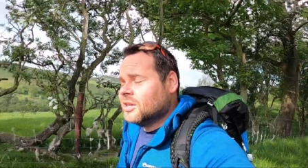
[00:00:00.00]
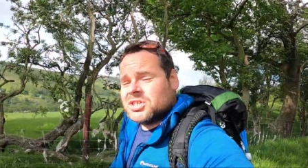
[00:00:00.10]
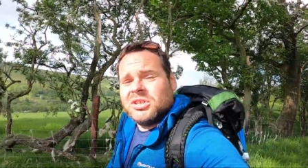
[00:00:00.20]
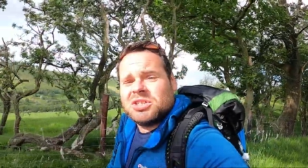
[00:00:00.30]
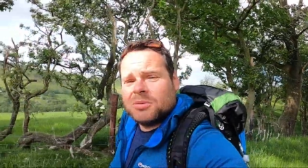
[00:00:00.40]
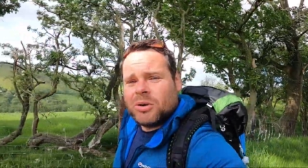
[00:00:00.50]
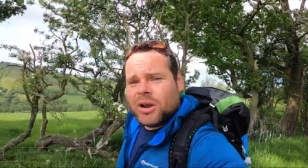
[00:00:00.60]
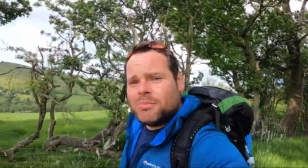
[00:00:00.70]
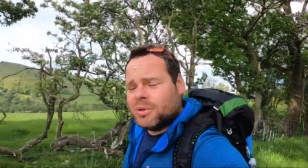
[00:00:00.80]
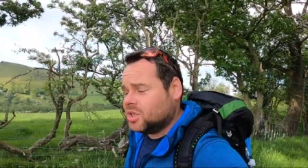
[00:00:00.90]
So there's some
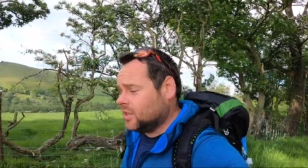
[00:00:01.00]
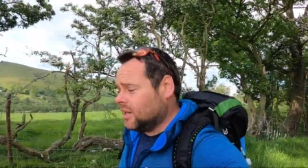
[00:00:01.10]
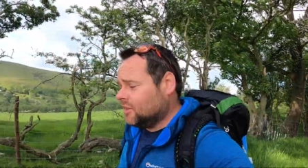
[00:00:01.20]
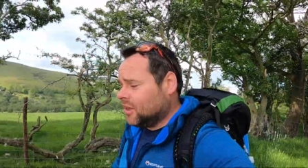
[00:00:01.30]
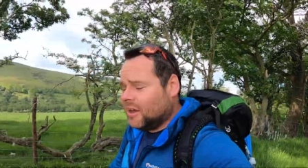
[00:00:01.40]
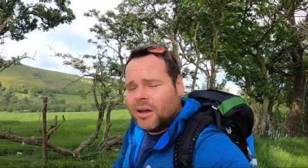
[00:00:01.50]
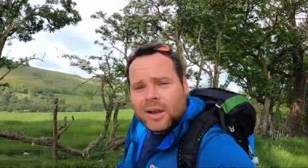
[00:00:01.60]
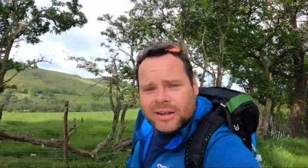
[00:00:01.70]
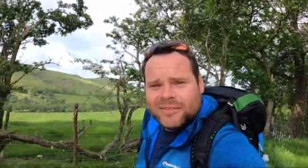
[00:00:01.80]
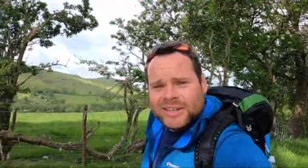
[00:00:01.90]
great budget gear there.
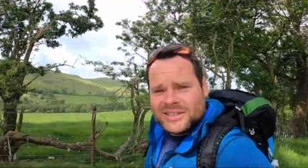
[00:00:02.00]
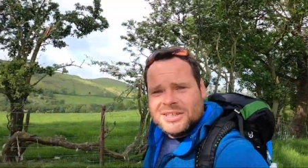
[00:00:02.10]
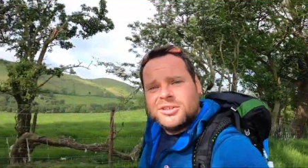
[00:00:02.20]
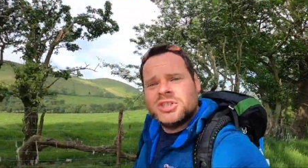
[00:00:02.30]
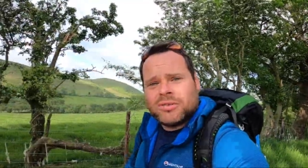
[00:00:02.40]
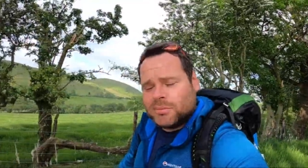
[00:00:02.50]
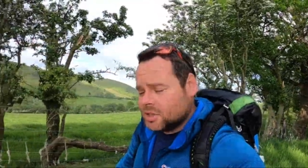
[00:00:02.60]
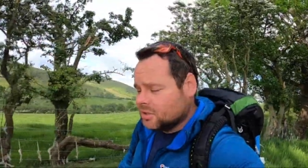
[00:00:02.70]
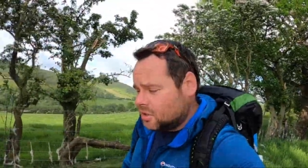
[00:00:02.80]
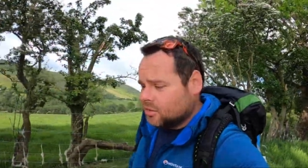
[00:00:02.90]
I'll leave links in the
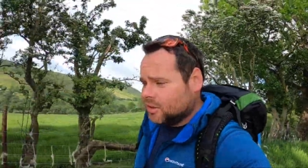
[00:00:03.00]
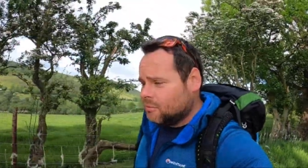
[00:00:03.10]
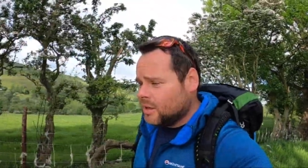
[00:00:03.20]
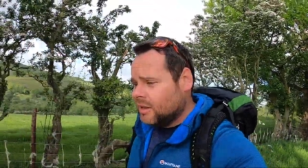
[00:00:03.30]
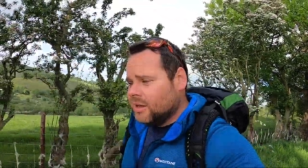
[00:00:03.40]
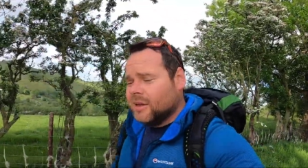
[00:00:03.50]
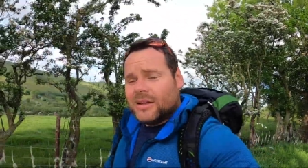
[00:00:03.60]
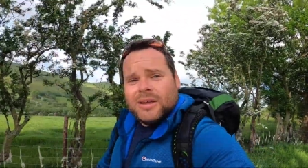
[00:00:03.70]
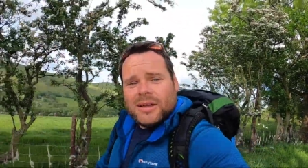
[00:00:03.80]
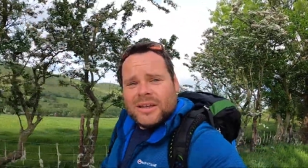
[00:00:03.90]
description to them.
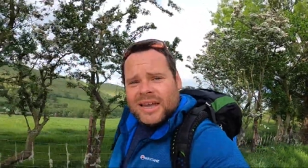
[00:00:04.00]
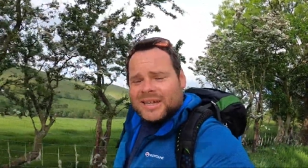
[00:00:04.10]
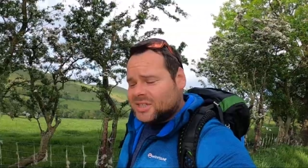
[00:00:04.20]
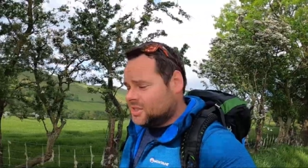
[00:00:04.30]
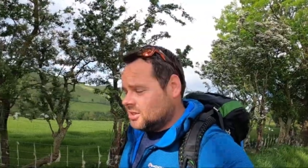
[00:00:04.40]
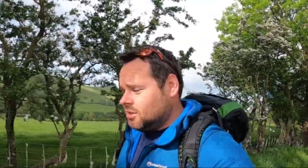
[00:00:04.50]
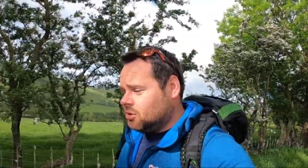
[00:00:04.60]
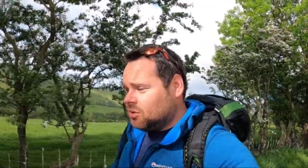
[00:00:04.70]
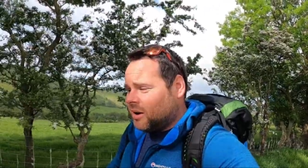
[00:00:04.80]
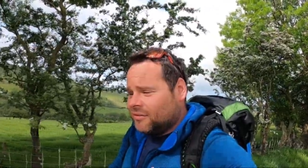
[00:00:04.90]
Yes, you
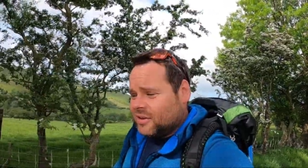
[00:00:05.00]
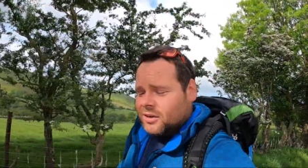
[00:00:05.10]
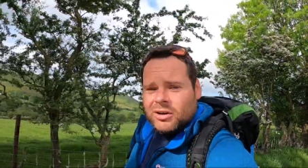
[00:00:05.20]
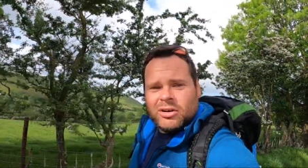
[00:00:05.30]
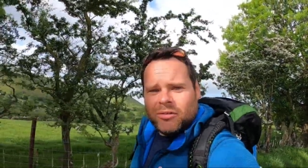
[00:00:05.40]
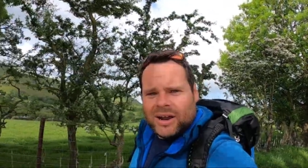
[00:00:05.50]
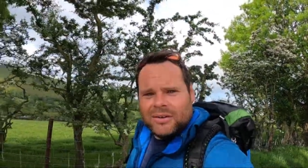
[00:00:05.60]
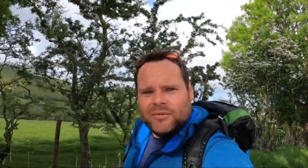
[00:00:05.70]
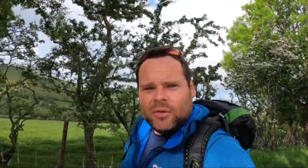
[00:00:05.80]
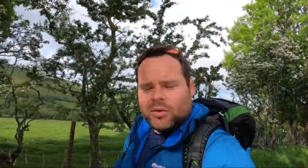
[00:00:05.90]
do have to look
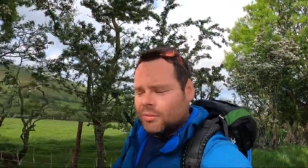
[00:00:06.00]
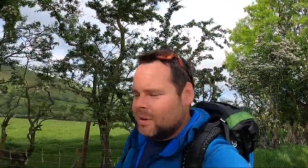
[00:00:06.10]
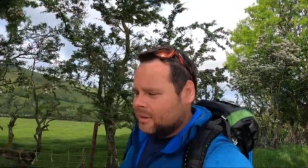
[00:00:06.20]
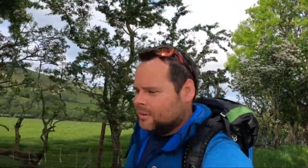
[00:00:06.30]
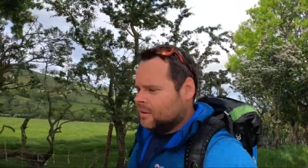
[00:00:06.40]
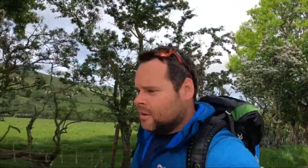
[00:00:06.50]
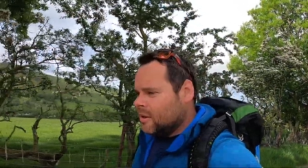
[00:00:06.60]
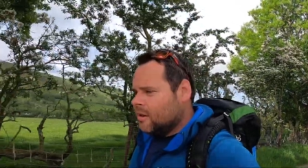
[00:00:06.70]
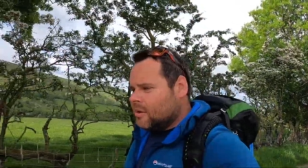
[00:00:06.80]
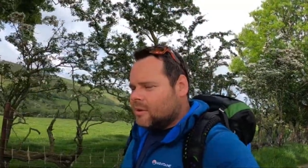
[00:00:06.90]
around for them,
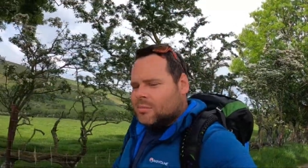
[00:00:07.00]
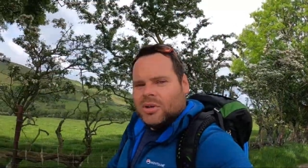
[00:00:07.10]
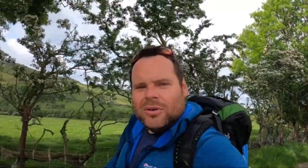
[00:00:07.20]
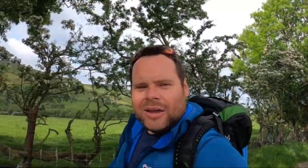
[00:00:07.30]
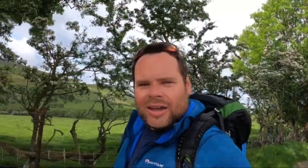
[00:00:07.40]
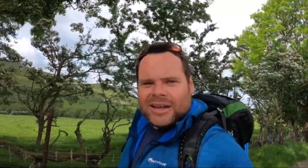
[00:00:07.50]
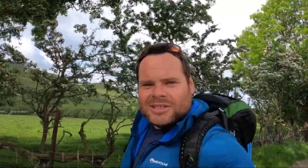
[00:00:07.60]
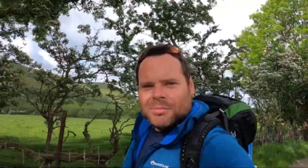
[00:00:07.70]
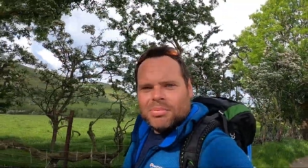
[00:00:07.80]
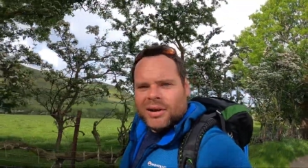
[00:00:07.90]
but you can get
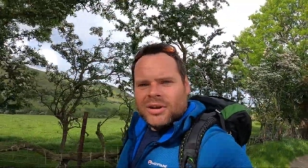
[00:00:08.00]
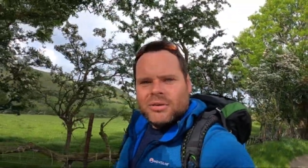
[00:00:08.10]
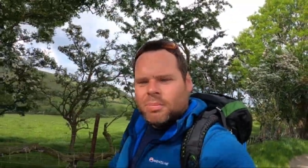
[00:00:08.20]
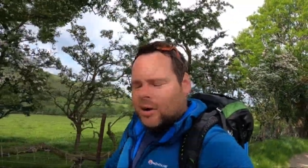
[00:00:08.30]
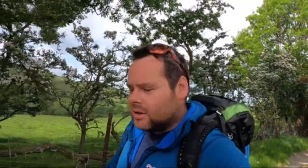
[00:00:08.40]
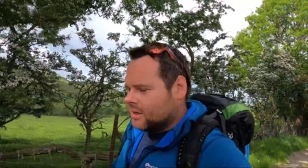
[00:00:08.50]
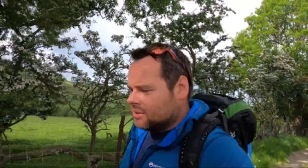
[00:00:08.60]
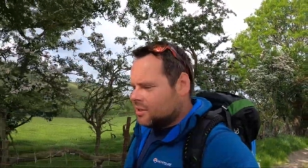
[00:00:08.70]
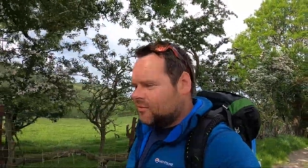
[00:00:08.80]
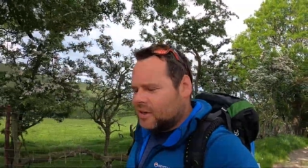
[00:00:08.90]
some brand new
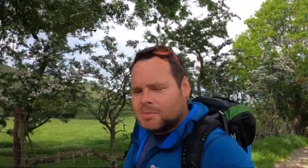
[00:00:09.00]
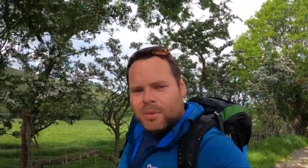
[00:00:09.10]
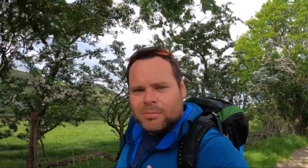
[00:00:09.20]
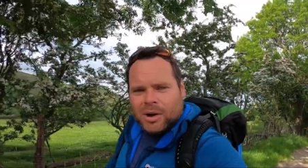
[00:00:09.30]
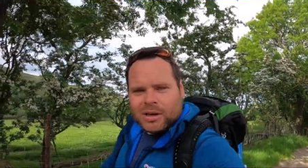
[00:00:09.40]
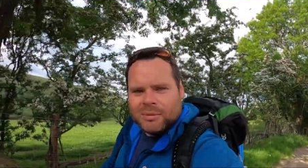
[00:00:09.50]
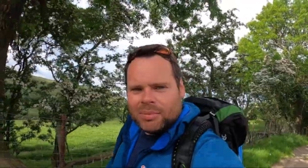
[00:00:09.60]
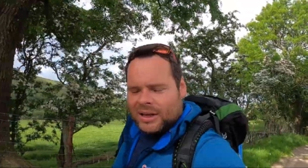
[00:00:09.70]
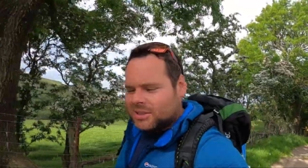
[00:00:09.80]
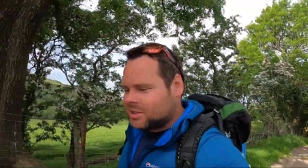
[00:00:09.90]
bargains, Facebook
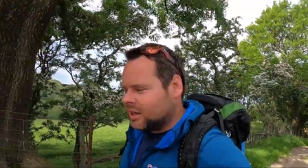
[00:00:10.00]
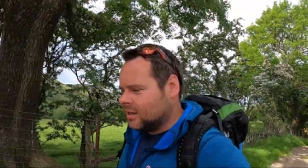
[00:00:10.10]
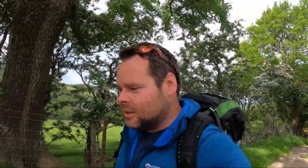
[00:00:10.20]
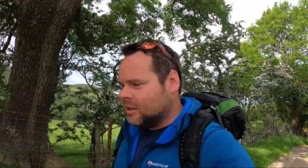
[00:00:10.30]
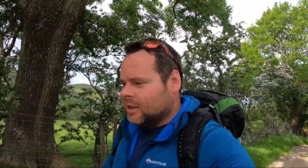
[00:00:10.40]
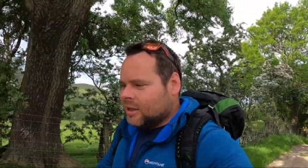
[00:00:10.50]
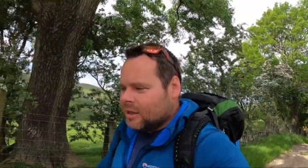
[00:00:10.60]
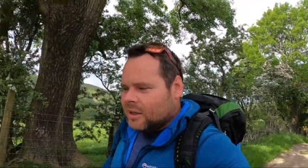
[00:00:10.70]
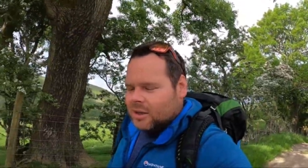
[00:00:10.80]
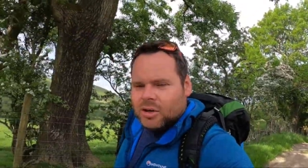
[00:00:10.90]
Marketplace,
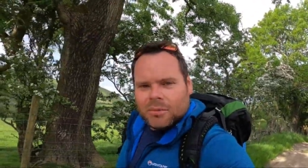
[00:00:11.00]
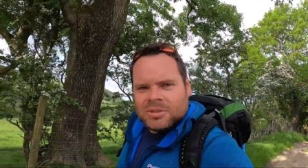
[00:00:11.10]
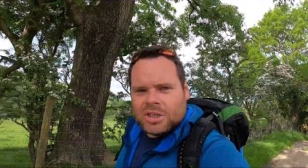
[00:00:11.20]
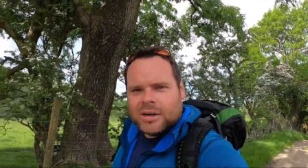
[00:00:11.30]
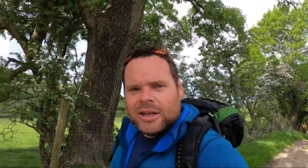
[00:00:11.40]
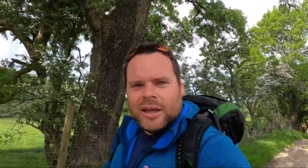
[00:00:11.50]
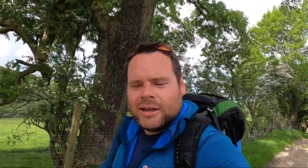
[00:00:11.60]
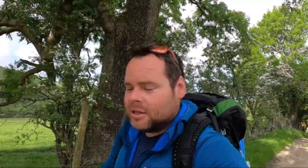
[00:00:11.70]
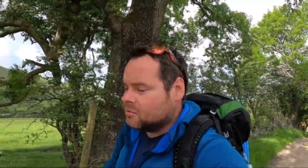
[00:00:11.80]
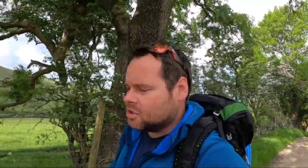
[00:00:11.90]
Gumtree,
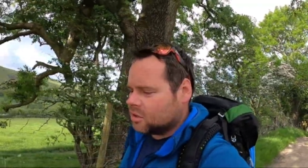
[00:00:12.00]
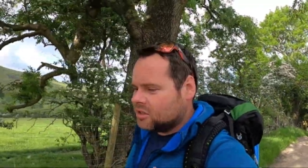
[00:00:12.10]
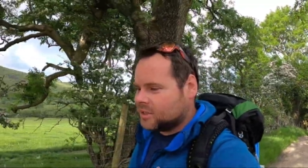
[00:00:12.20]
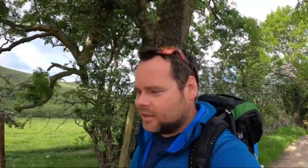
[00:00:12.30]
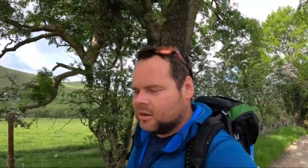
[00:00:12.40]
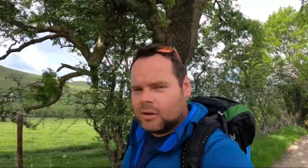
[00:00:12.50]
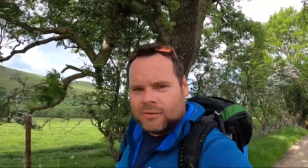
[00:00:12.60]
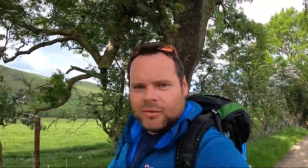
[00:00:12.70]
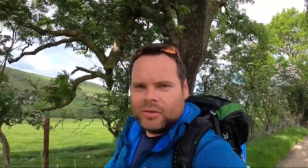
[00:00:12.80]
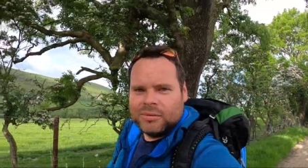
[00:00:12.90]
you've just got to take a
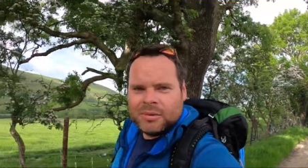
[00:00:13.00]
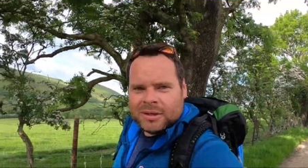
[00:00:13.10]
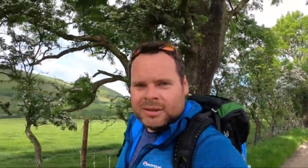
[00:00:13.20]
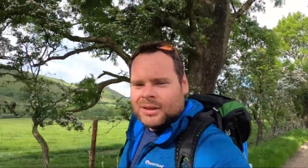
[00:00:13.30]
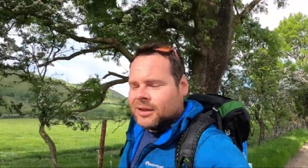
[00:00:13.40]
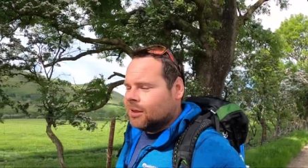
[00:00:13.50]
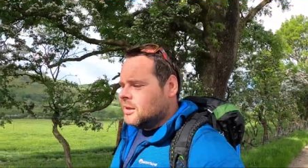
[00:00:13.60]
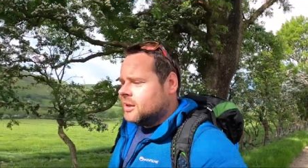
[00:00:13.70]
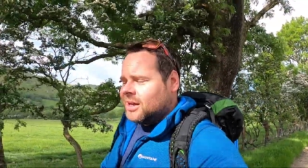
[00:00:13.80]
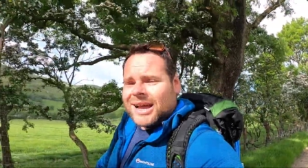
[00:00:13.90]
look for them.
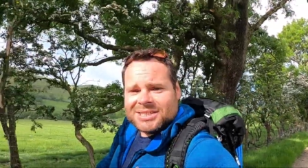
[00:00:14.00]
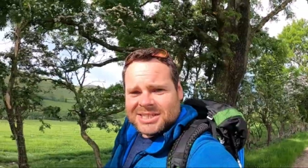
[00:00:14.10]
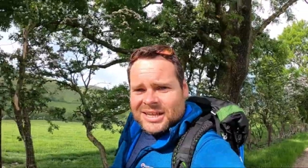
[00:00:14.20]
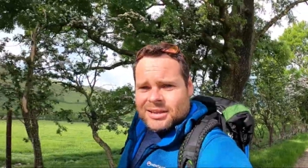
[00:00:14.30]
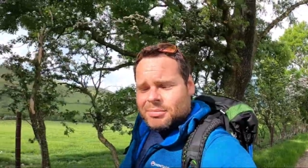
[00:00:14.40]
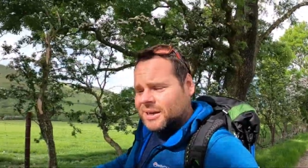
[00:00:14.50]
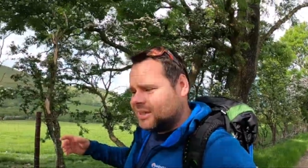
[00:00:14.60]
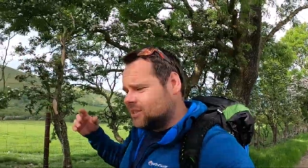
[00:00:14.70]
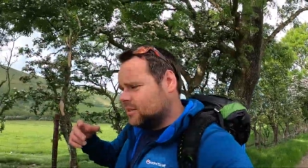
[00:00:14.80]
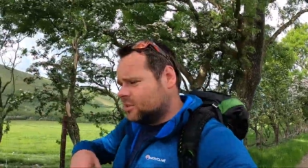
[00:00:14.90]
As I said, there'll be
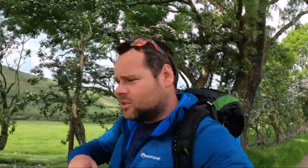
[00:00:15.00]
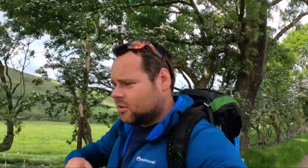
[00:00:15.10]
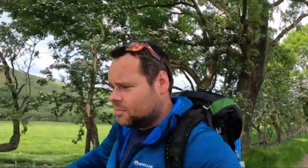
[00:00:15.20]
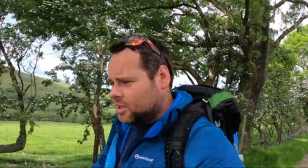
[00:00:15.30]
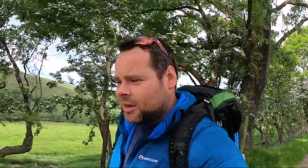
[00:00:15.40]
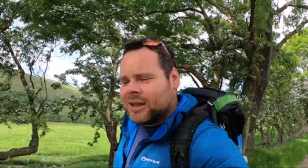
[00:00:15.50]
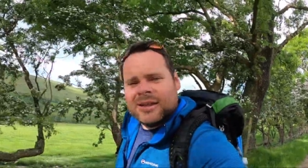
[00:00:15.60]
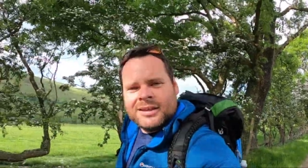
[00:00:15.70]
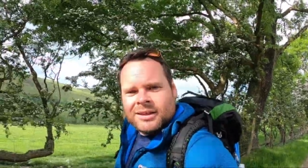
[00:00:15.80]
links in the description.